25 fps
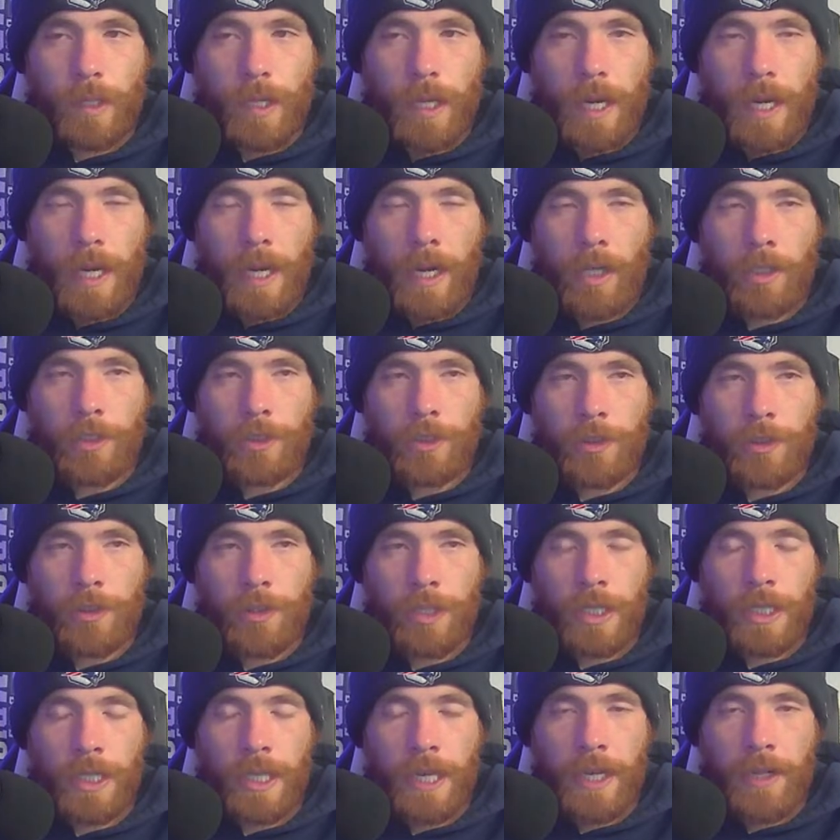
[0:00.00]
I also
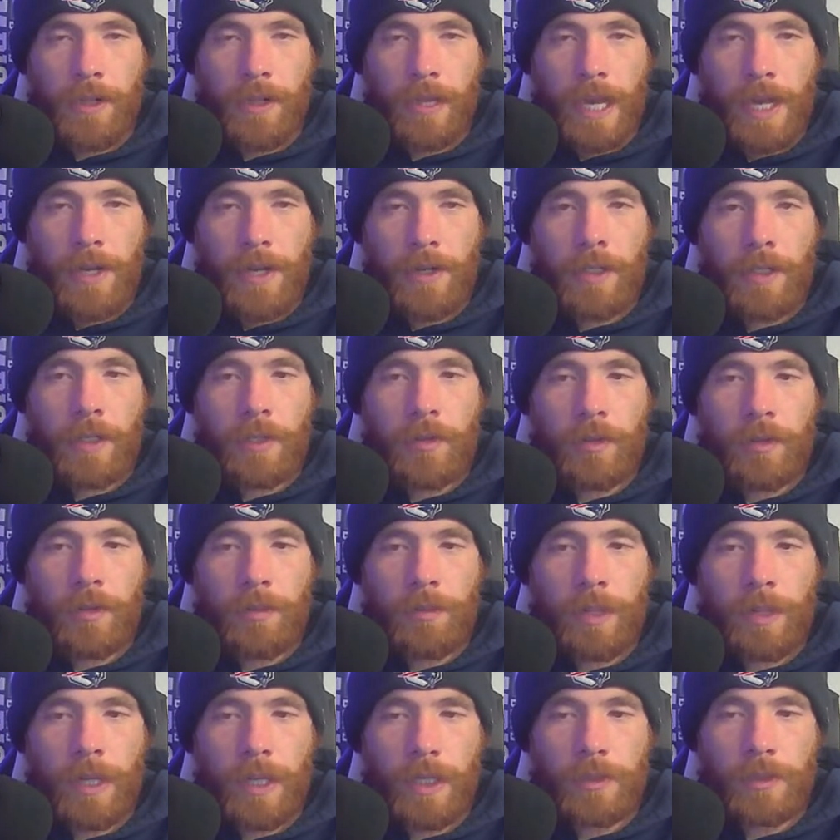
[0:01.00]
think Atlanta and
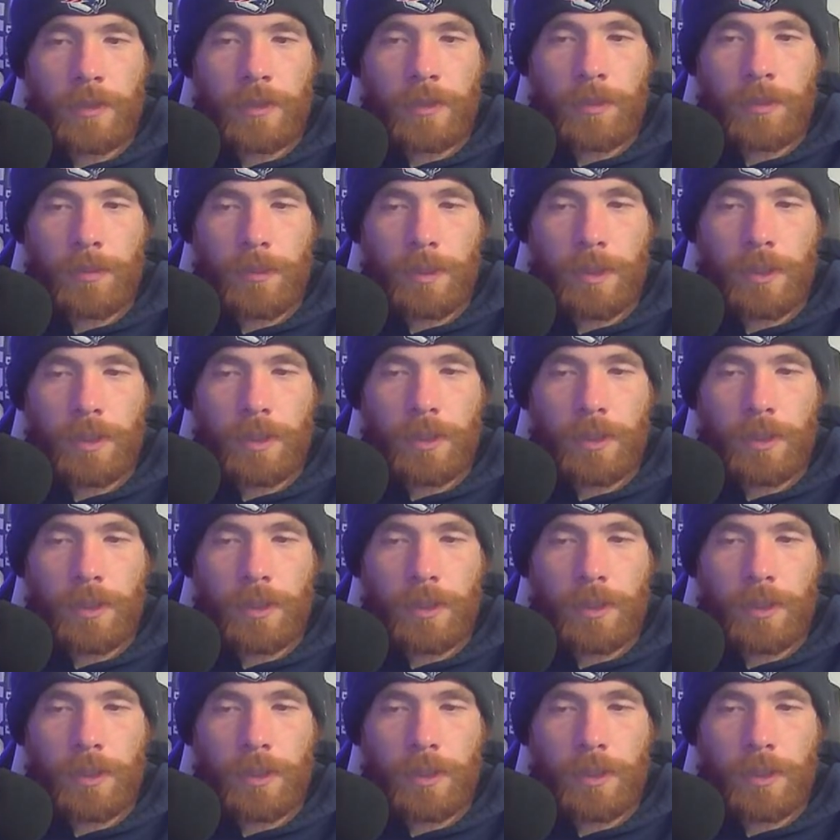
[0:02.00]
Green Bay is going to be a